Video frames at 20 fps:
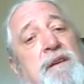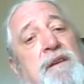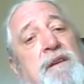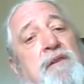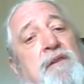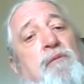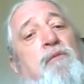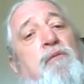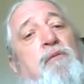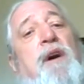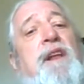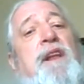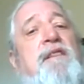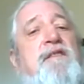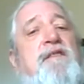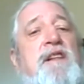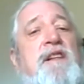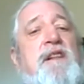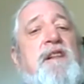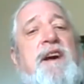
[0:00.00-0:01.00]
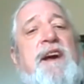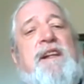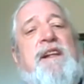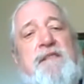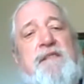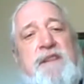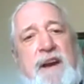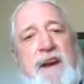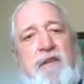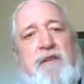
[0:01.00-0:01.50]
What is the
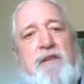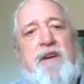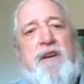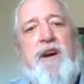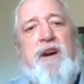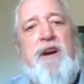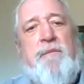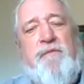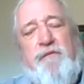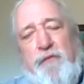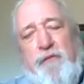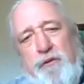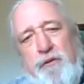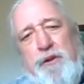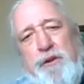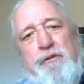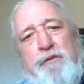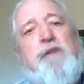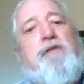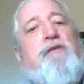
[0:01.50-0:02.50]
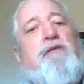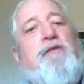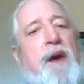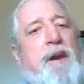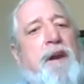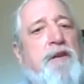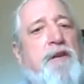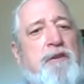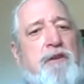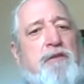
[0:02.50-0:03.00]
likely outcome for your
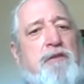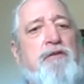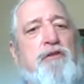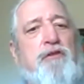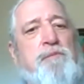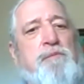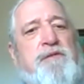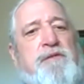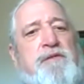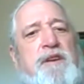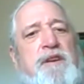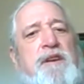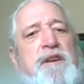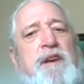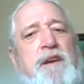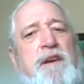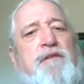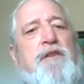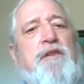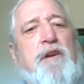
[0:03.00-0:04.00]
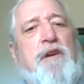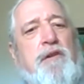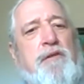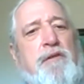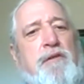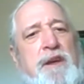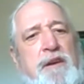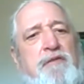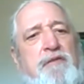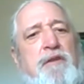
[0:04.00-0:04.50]
creditor groups if you go
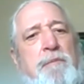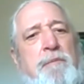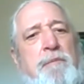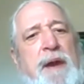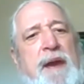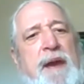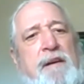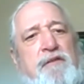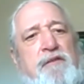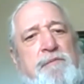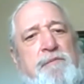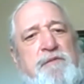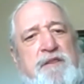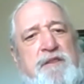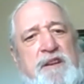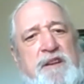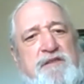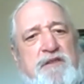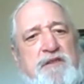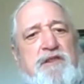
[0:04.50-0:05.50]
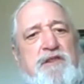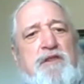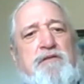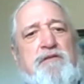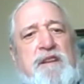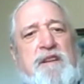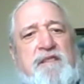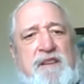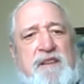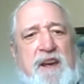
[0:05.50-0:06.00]
into a bankruptcy? So you
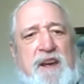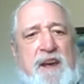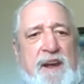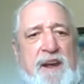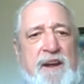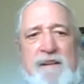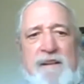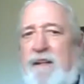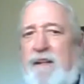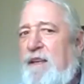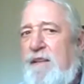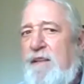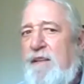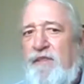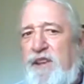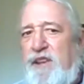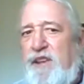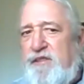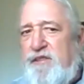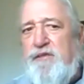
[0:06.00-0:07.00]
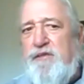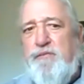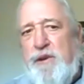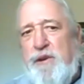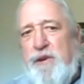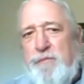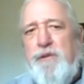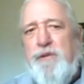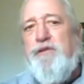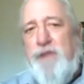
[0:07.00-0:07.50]
can say, this is what
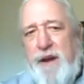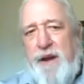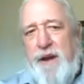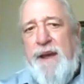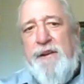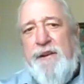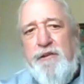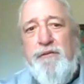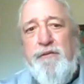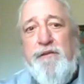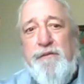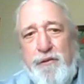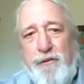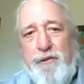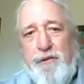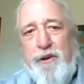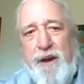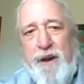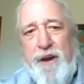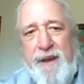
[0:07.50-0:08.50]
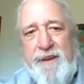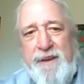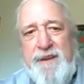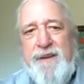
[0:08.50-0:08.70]
we're trying to avoid.